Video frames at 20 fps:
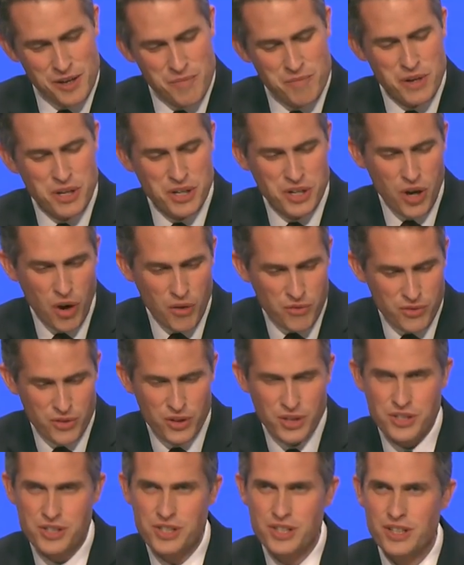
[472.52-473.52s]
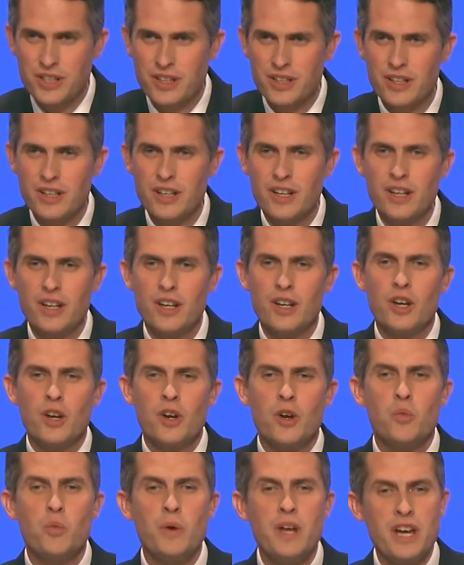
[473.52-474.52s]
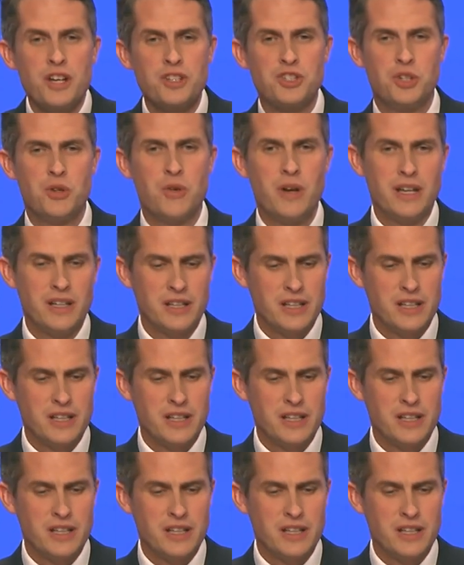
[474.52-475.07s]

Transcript: but, conference, we are doing